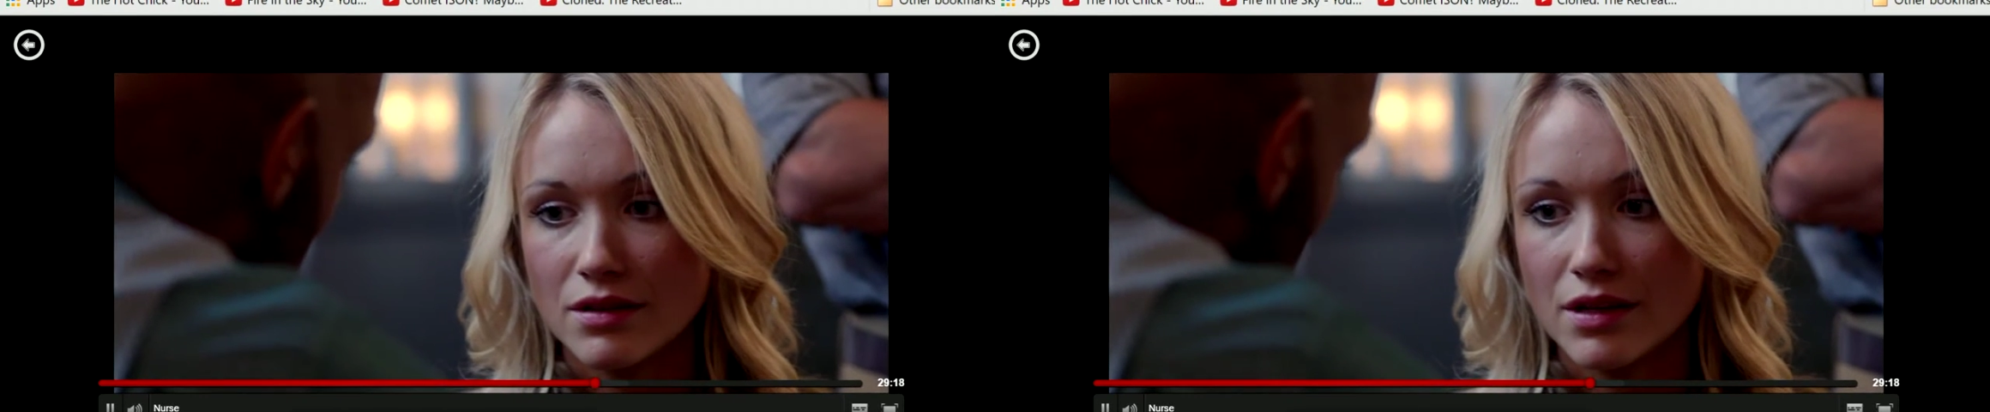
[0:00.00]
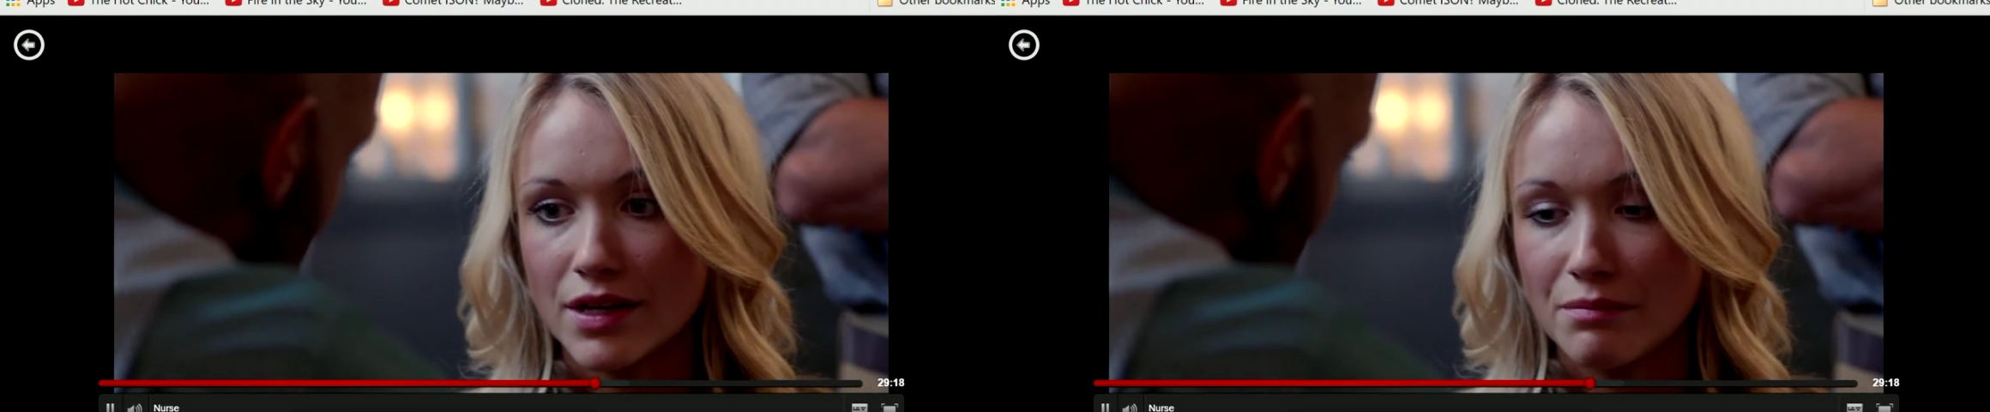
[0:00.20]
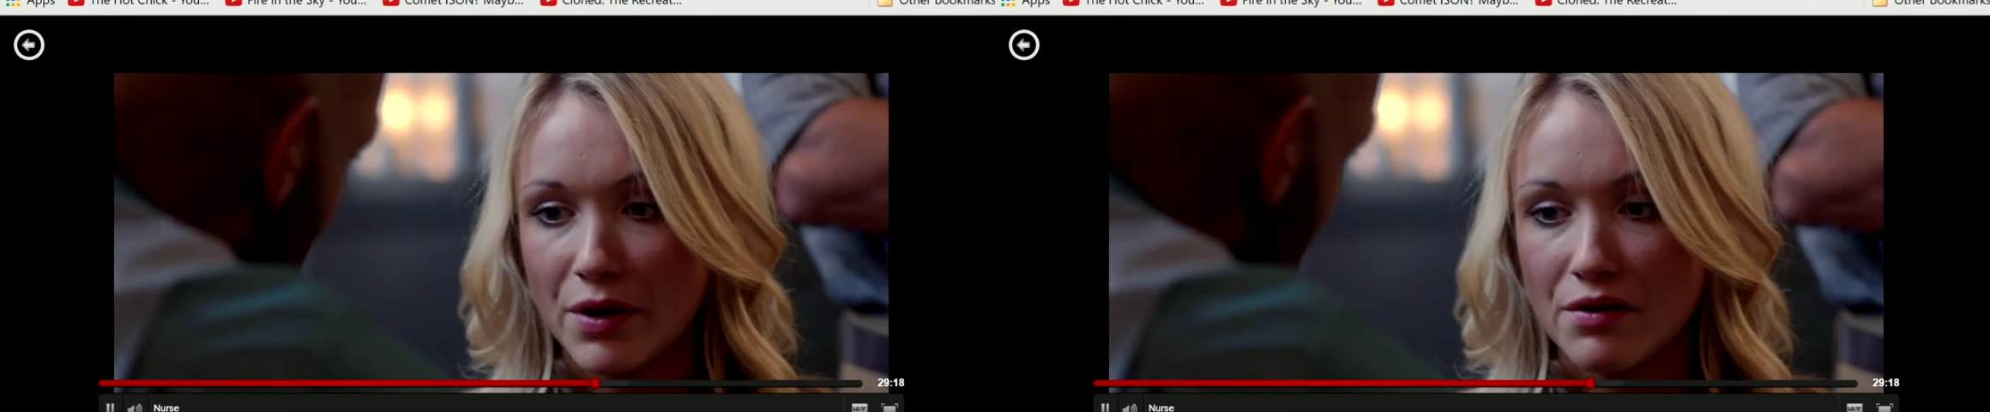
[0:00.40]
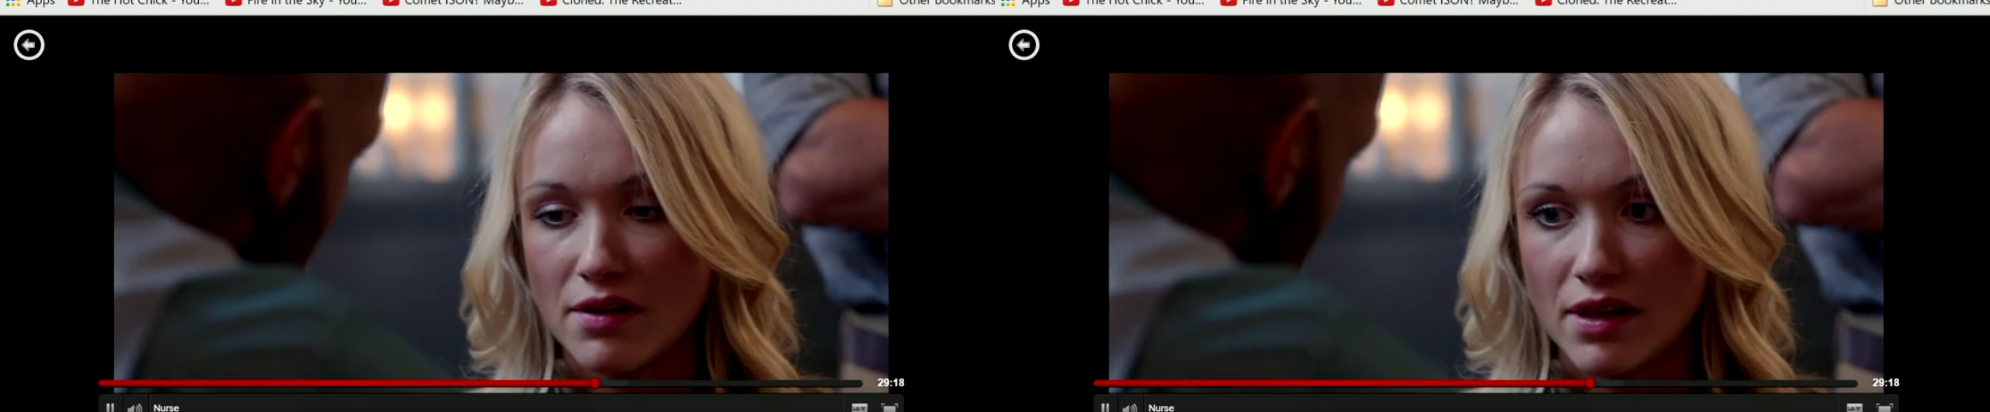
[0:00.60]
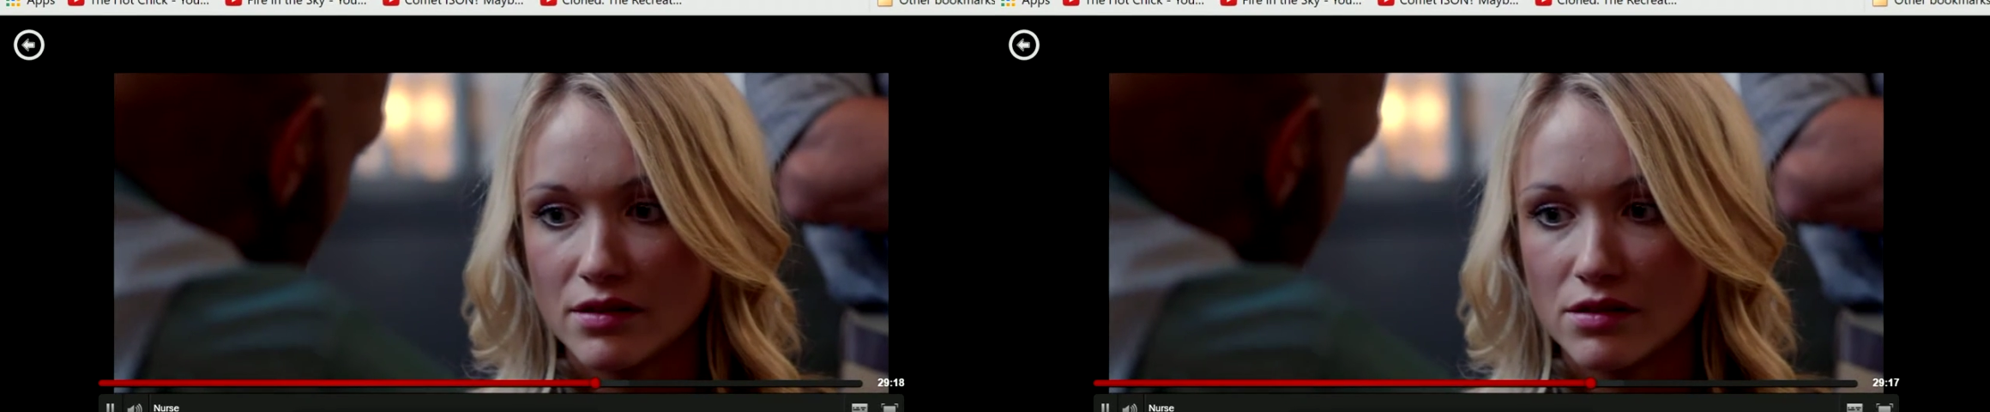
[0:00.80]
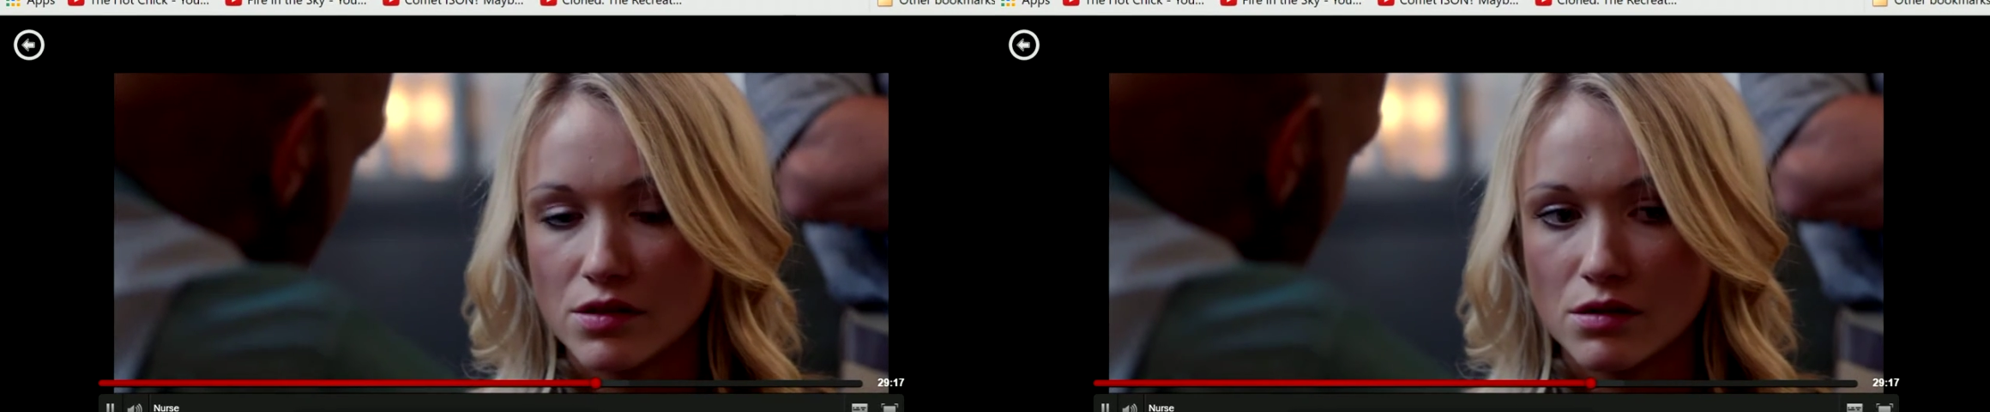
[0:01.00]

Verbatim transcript: Hmm. It paralyzes